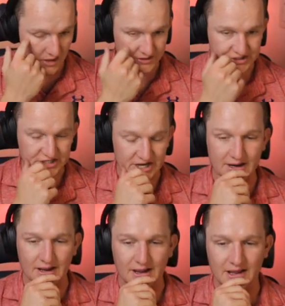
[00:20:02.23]

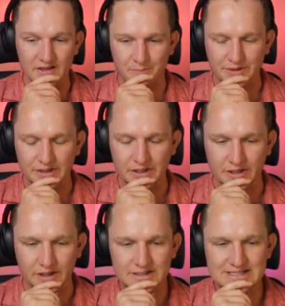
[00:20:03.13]
Xhaka has
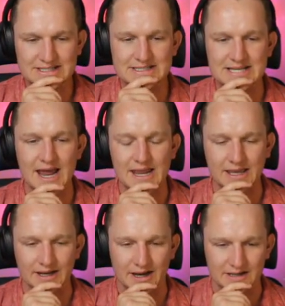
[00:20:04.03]
been
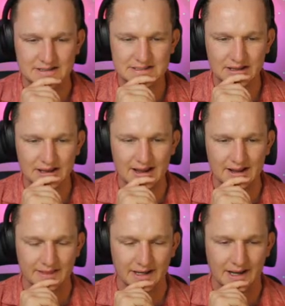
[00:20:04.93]
taken out at
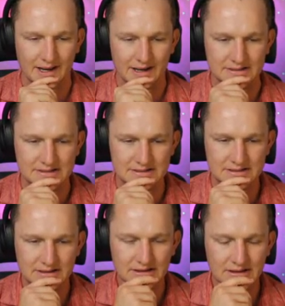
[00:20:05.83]
the legs.
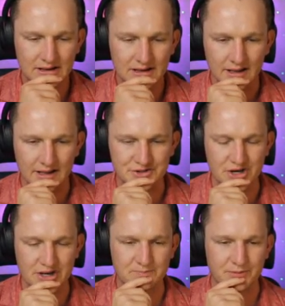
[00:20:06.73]

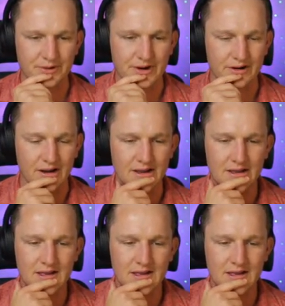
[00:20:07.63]
Andreas Pereira.